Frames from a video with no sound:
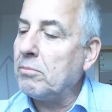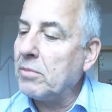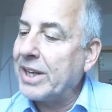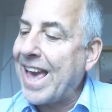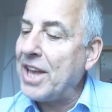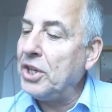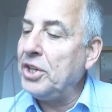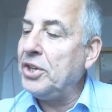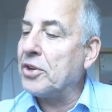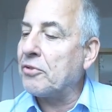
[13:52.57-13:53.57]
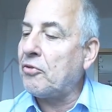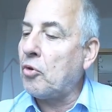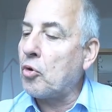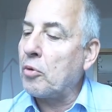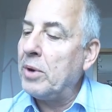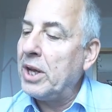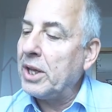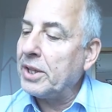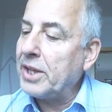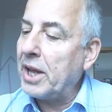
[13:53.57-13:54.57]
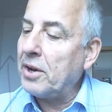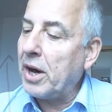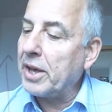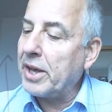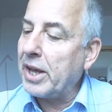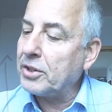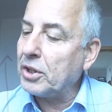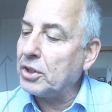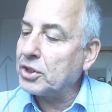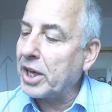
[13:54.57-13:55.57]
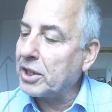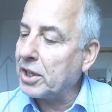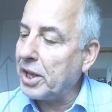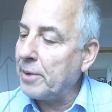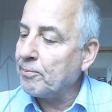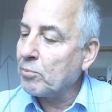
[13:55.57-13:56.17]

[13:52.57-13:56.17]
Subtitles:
k-linear form, then I get exactly